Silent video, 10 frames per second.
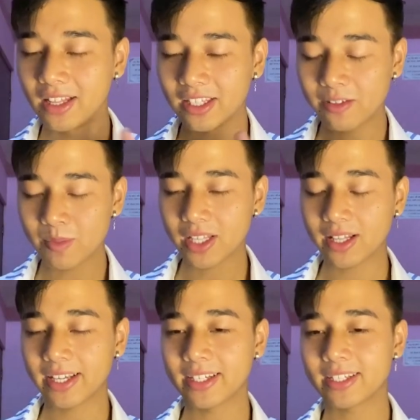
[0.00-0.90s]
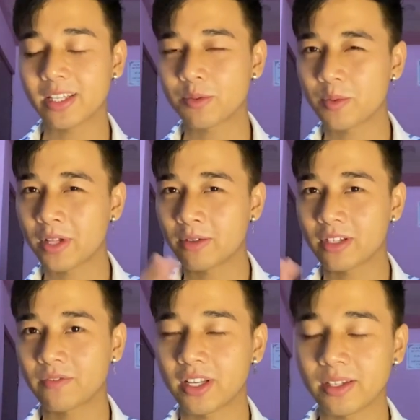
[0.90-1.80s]
leave me the link in the description below. I'll
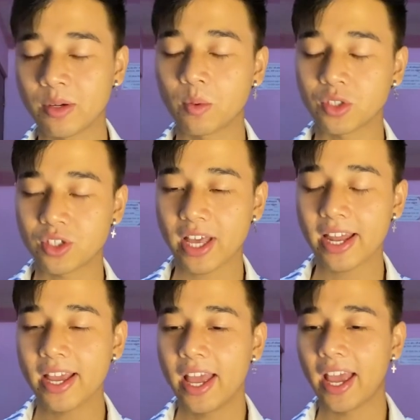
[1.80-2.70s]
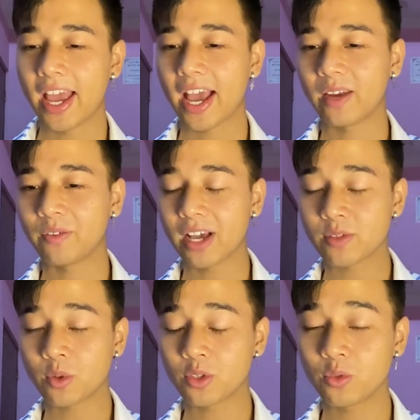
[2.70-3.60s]
definitely watch that. And if you
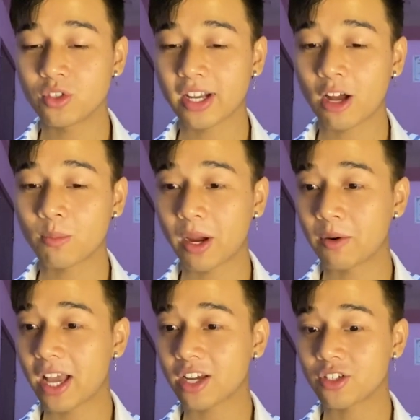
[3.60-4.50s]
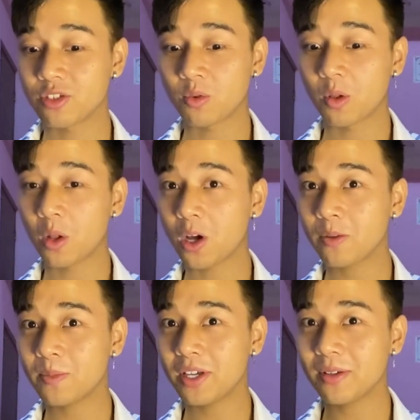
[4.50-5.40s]
guys want to check out my reaction to a lot
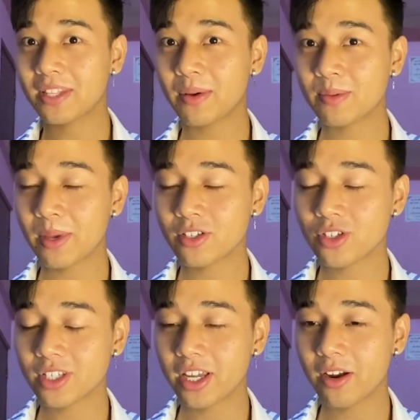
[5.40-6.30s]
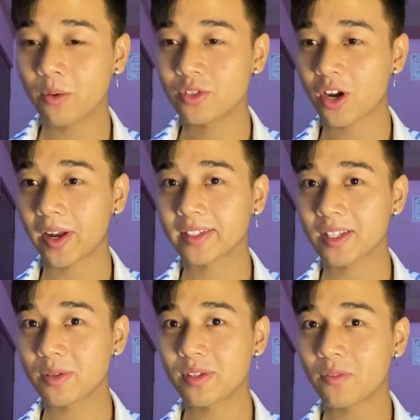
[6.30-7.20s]
of BLs that was mentioned here, which are
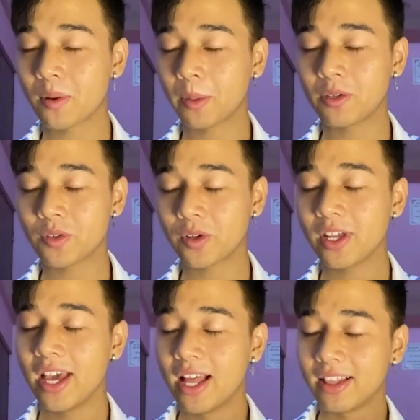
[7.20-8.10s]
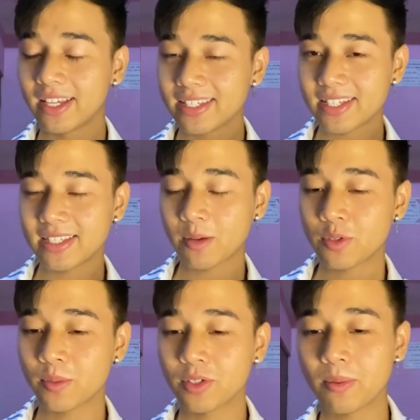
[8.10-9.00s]
exclusive on Patreon, link is in the
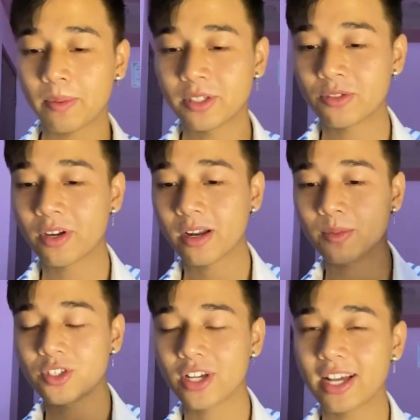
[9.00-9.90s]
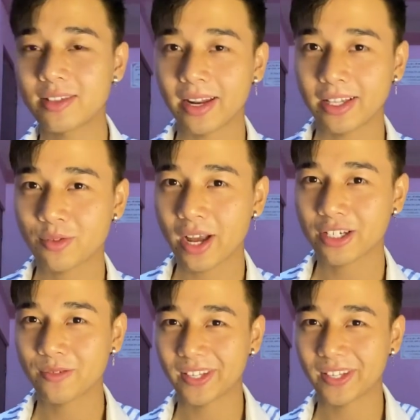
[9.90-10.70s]
description below to my Patreon. And I'll meet you guys in the next reaction